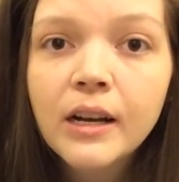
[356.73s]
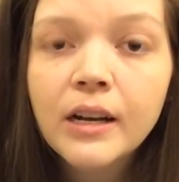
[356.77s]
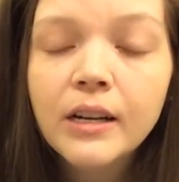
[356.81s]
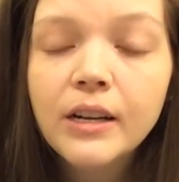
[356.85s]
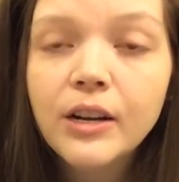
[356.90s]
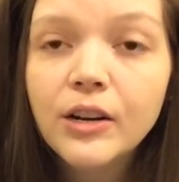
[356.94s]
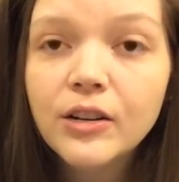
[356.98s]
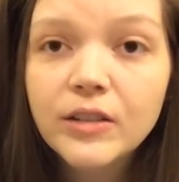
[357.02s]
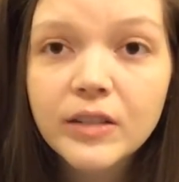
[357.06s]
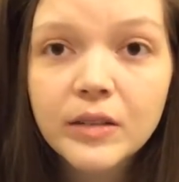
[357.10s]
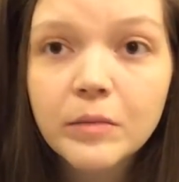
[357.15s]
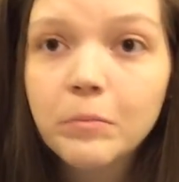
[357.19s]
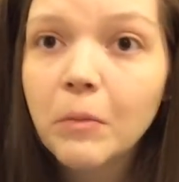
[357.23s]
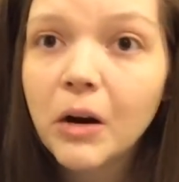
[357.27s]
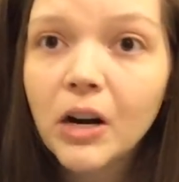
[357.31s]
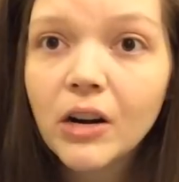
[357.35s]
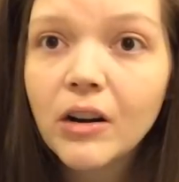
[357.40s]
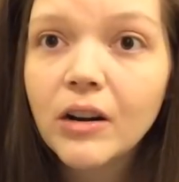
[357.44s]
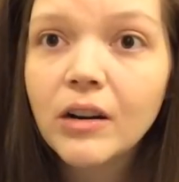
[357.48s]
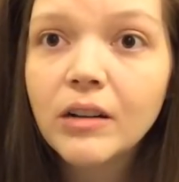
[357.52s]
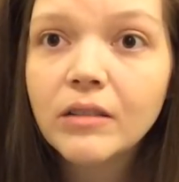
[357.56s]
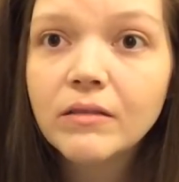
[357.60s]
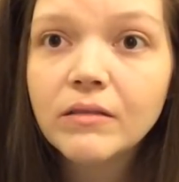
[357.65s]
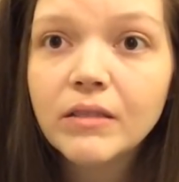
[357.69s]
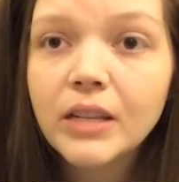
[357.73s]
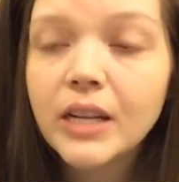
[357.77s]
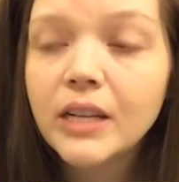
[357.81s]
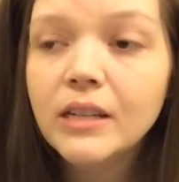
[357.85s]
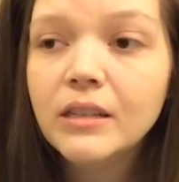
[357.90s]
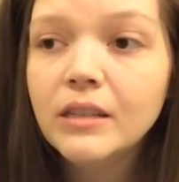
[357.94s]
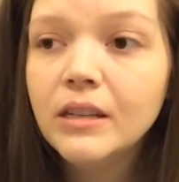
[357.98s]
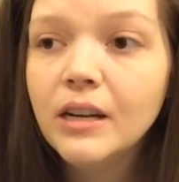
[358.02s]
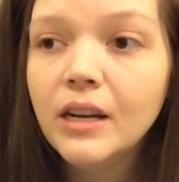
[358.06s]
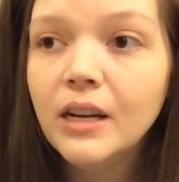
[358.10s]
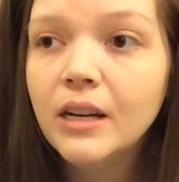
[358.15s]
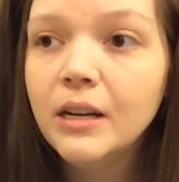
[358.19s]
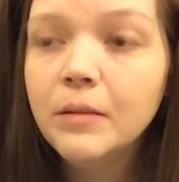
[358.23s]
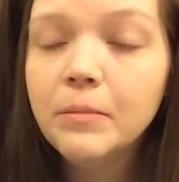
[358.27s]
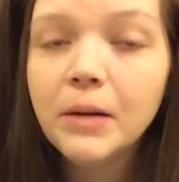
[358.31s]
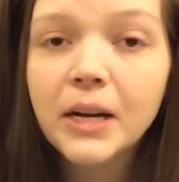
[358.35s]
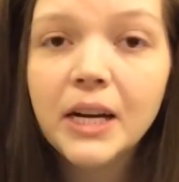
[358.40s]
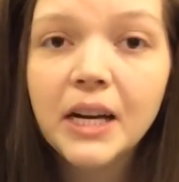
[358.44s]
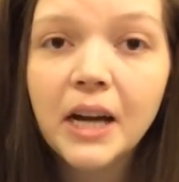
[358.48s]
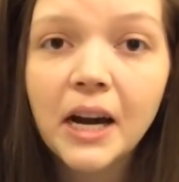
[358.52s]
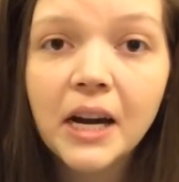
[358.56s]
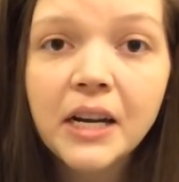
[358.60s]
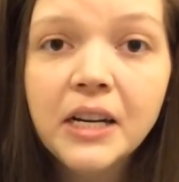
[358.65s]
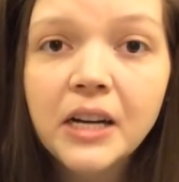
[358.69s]
You're smarter than
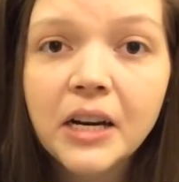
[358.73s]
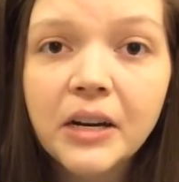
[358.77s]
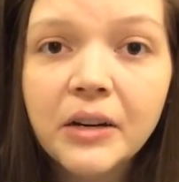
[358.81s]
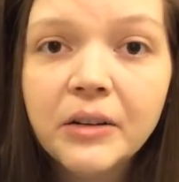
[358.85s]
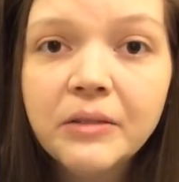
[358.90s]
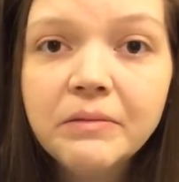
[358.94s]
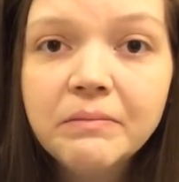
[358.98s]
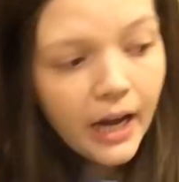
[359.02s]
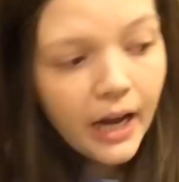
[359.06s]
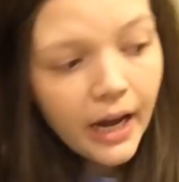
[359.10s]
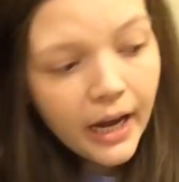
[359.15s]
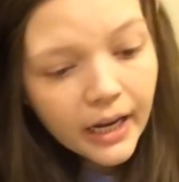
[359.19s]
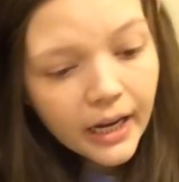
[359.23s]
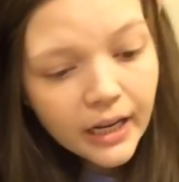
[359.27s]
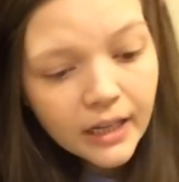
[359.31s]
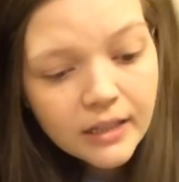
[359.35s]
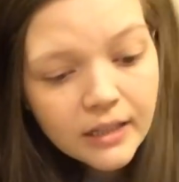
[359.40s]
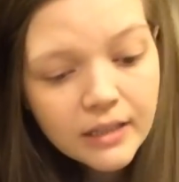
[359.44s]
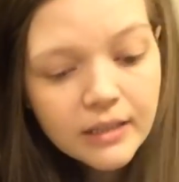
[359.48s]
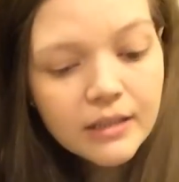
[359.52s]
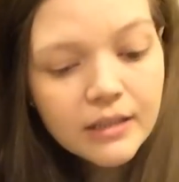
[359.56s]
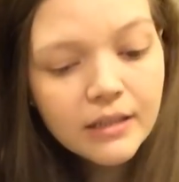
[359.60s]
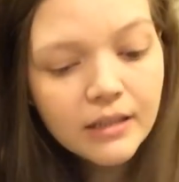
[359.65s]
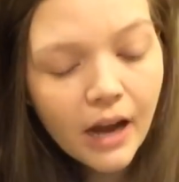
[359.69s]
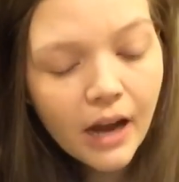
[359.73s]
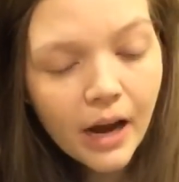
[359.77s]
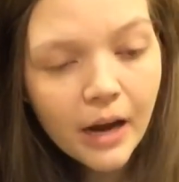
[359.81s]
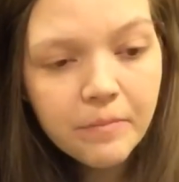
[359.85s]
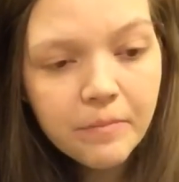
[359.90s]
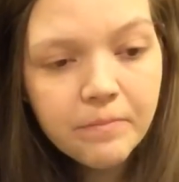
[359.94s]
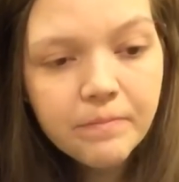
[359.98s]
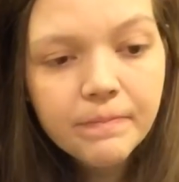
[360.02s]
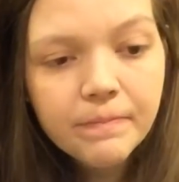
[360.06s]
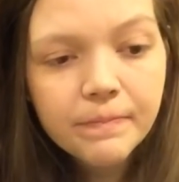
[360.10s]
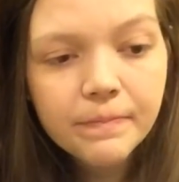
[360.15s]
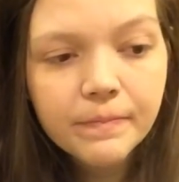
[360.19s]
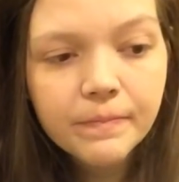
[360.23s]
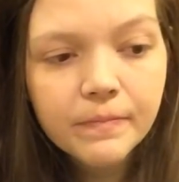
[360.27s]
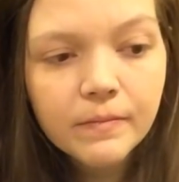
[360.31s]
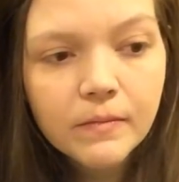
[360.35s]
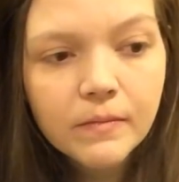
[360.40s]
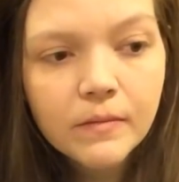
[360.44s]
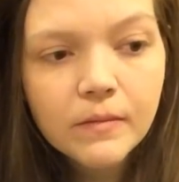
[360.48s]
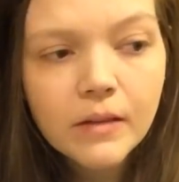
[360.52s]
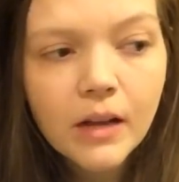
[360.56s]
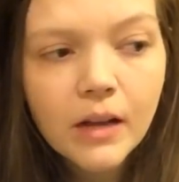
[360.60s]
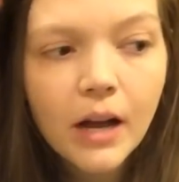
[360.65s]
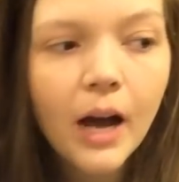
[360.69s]
anybody I know. And I'm
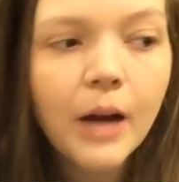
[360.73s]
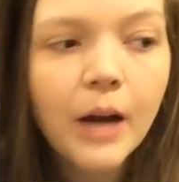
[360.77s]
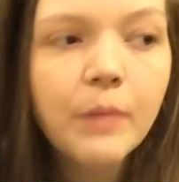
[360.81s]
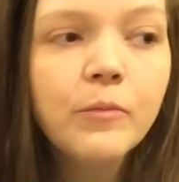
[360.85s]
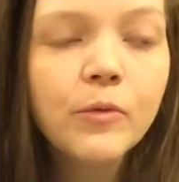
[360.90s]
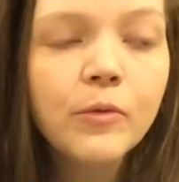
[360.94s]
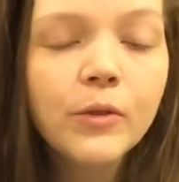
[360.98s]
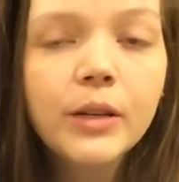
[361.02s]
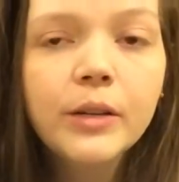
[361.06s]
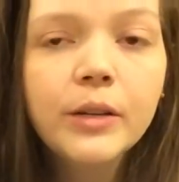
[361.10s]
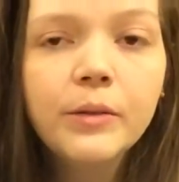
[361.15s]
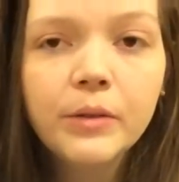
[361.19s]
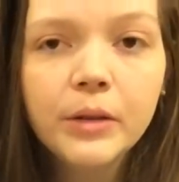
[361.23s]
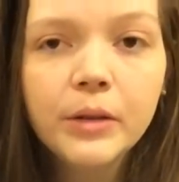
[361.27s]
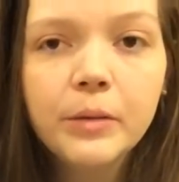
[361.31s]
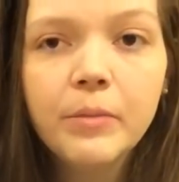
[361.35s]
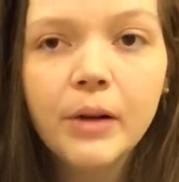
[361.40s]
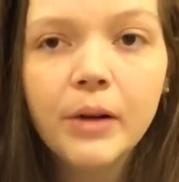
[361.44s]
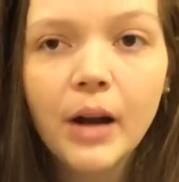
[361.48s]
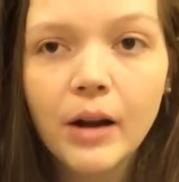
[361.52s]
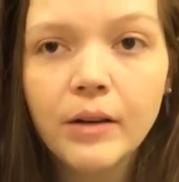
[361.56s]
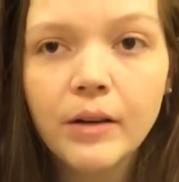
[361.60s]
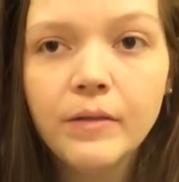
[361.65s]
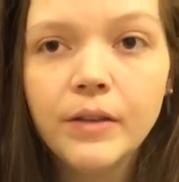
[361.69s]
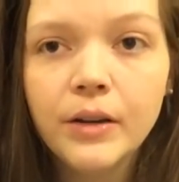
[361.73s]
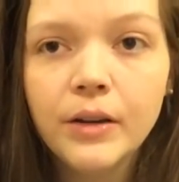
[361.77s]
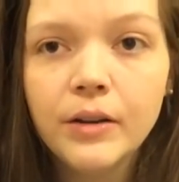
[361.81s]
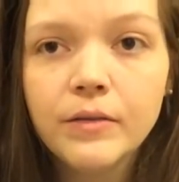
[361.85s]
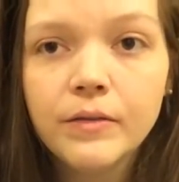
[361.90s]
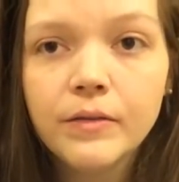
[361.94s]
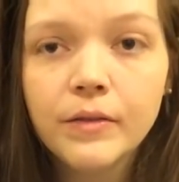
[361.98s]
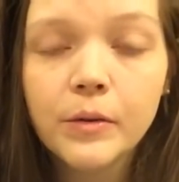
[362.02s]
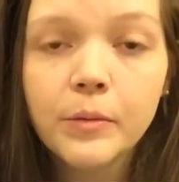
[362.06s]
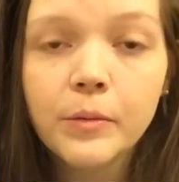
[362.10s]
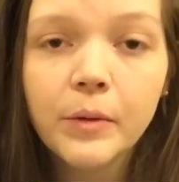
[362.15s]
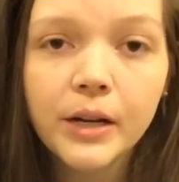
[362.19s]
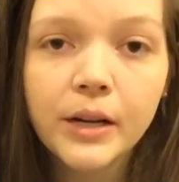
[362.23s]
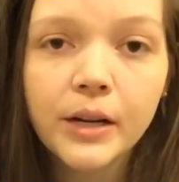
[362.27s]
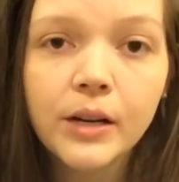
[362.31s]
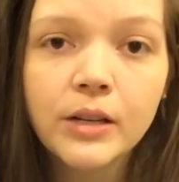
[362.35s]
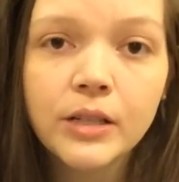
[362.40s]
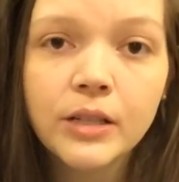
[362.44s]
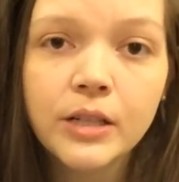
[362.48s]
really, really proud of you for what you're